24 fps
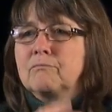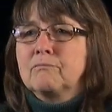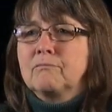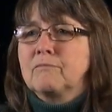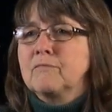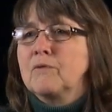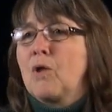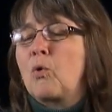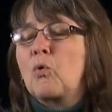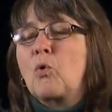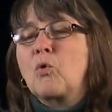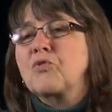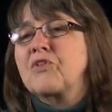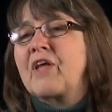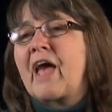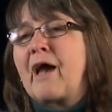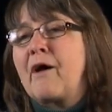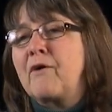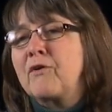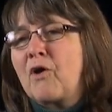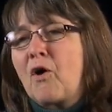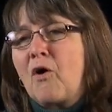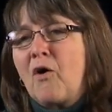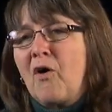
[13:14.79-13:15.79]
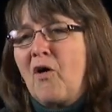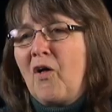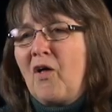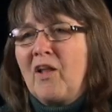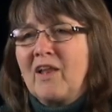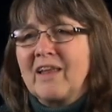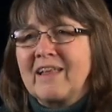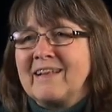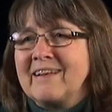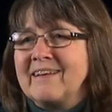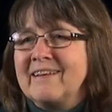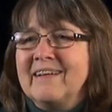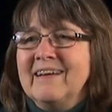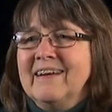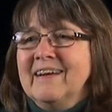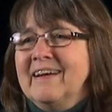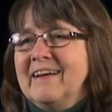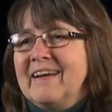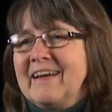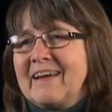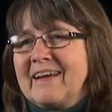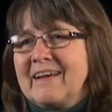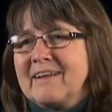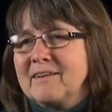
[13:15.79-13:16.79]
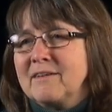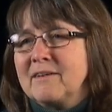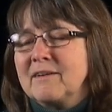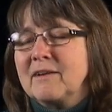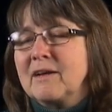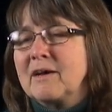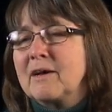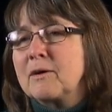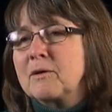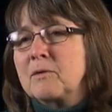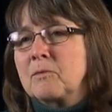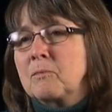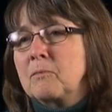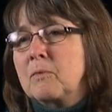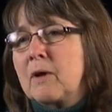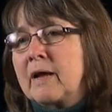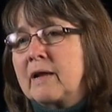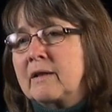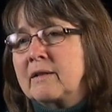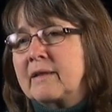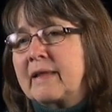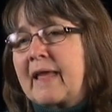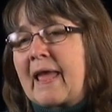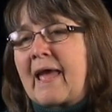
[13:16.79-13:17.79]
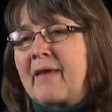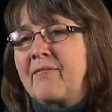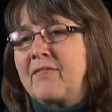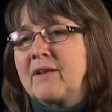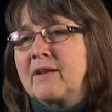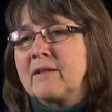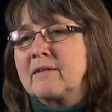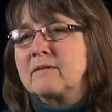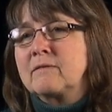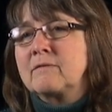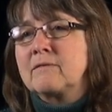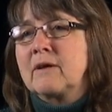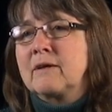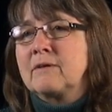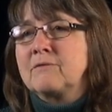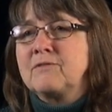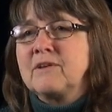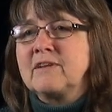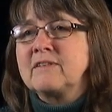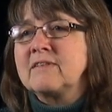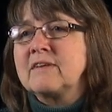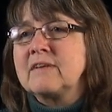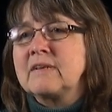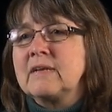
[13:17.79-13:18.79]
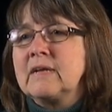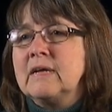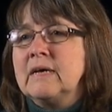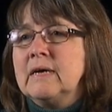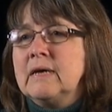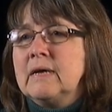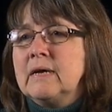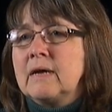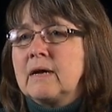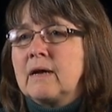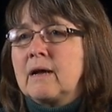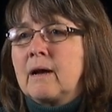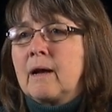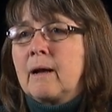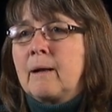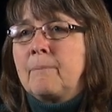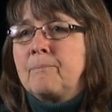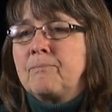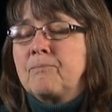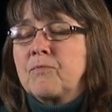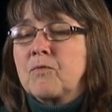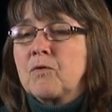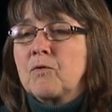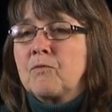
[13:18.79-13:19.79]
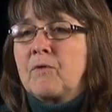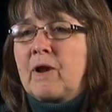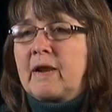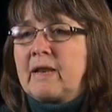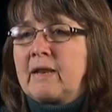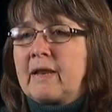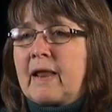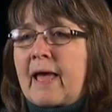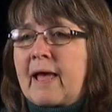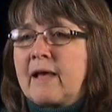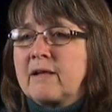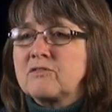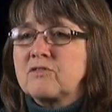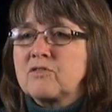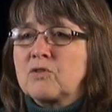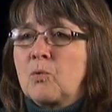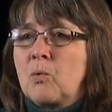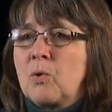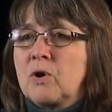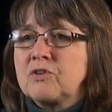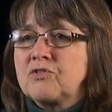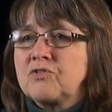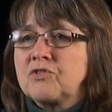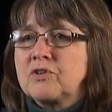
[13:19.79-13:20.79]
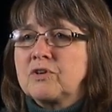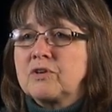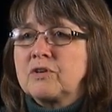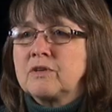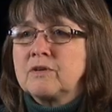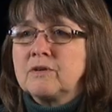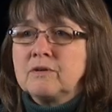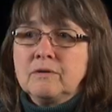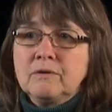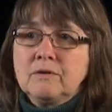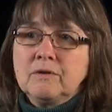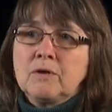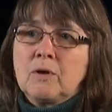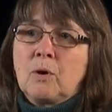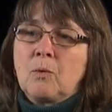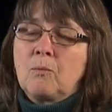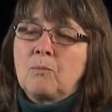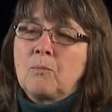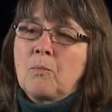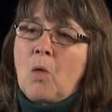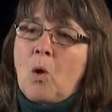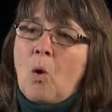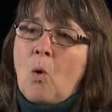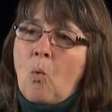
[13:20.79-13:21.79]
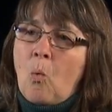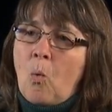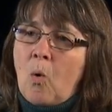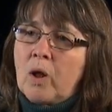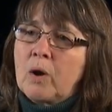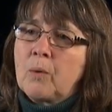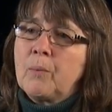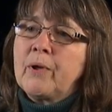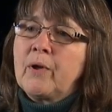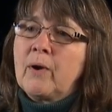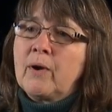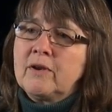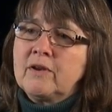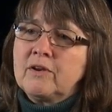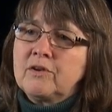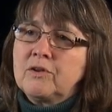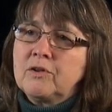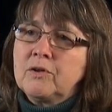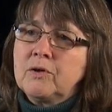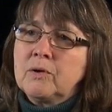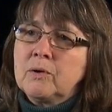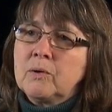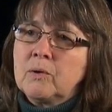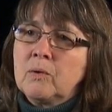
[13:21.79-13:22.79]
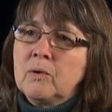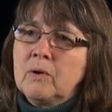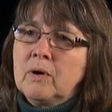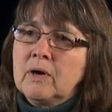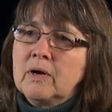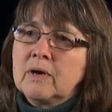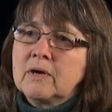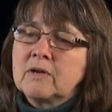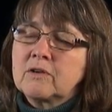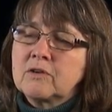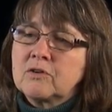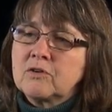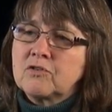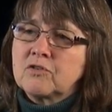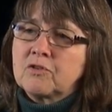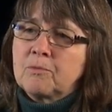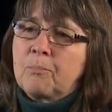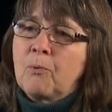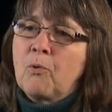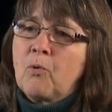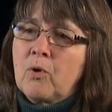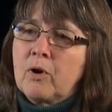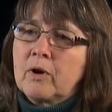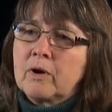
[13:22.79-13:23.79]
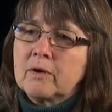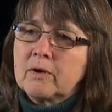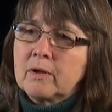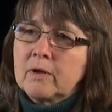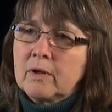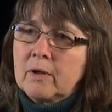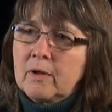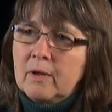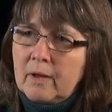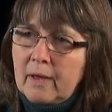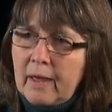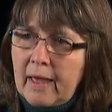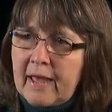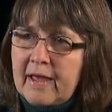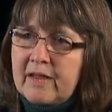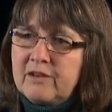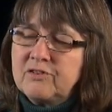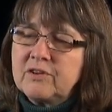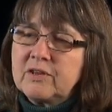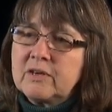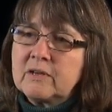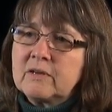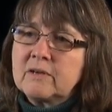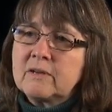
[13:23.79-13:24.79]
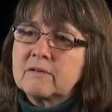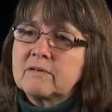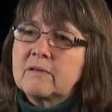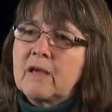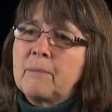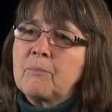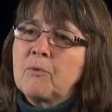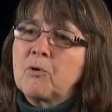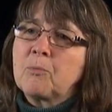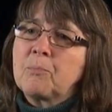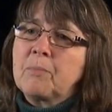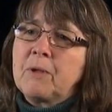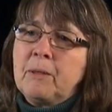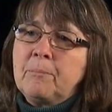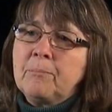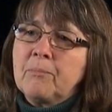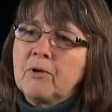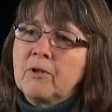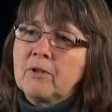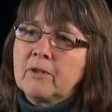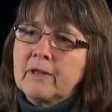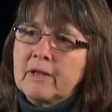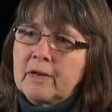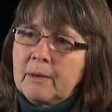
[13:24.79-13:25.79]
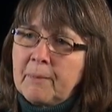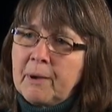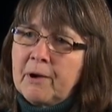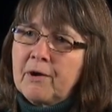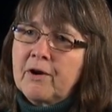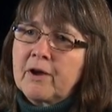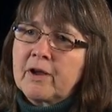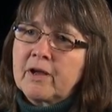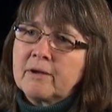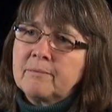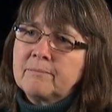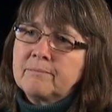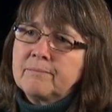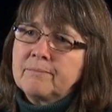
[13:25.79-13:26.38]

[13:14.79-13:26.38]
local town hall and candidate visit, ready to ask the question, what are we going to do to support aging and disabled people in America?